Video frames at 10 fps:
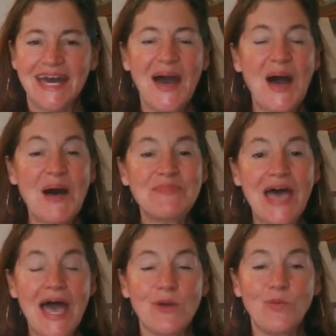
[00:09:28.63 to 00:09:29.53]
Um,
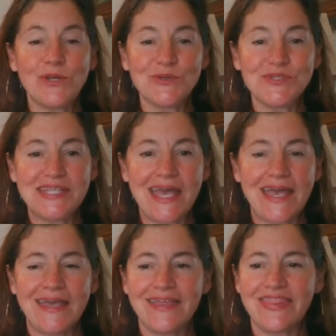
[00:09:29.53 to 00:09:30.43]
I will
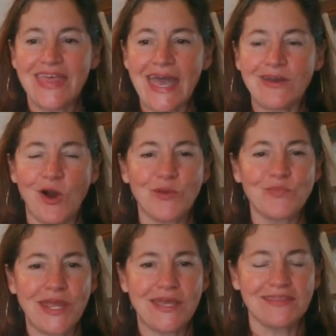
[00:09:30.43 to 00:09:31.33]
say that
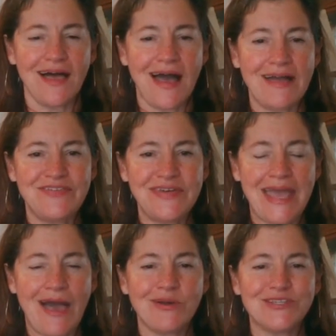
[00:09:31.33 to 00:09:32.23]
Artbreak Live
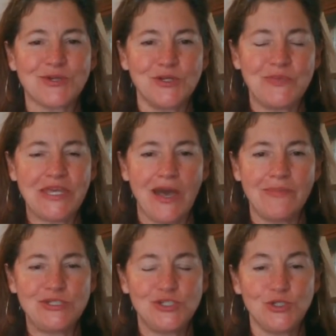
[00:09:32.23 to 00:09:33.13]
now is going to be
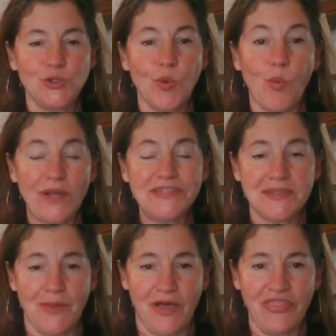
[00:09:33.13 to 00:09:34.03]
coming to you once a
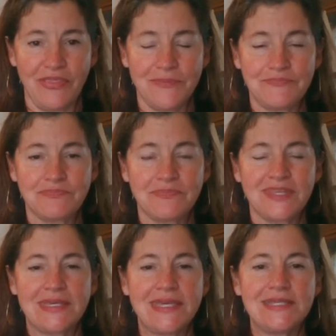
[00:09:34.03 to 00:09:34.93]
month.
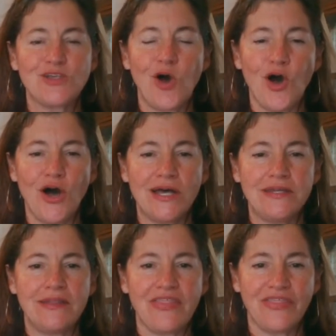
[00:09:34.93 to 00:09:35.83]
It's
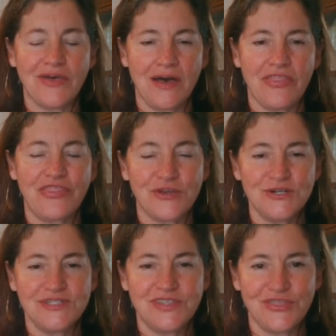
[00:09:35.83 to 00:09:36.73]
on the
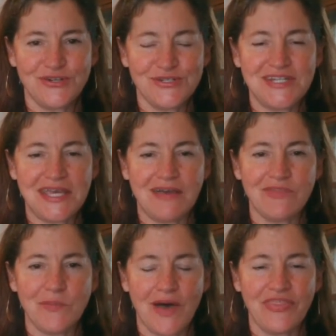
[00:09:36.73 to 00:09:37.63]
third Thursday of
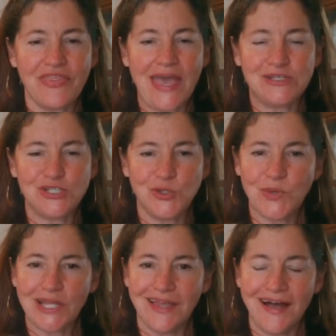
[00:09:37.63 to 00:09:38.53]
the month at two
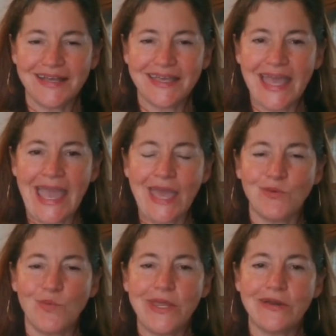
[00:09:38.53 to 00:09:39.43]
o'clock.
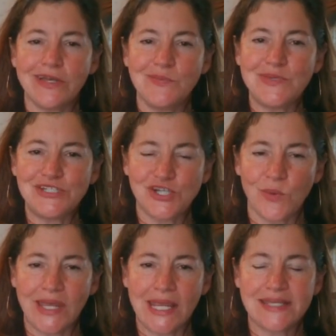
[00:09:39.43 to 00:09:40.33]
And we are going to be
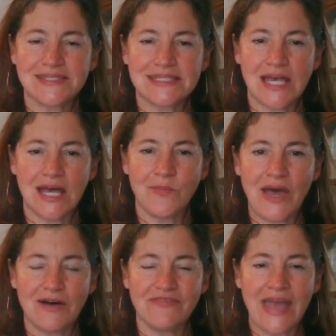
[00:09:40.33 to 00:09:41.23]
showing
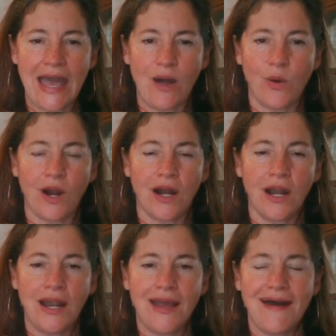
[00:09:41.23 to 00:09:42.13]
some of
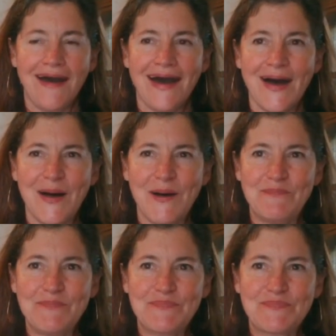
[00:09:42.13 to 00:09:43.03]
our
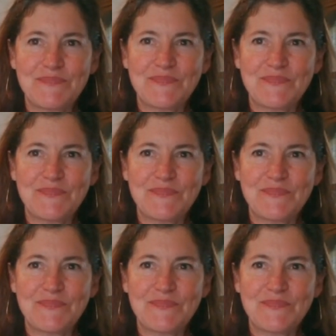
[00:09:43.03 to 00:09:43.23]
um,